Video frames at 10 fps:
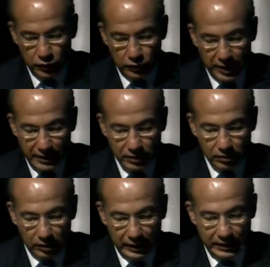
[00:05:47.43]

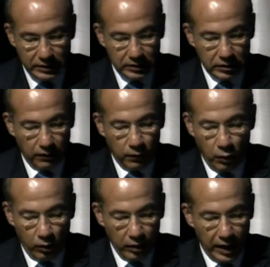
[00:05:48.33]
UNESCO list of
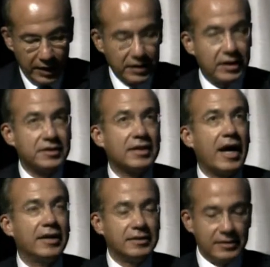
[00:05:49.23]
World Heritage
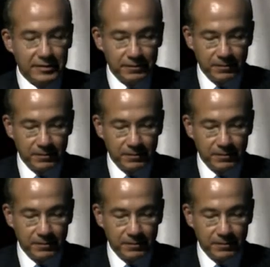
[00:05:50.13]
Sites.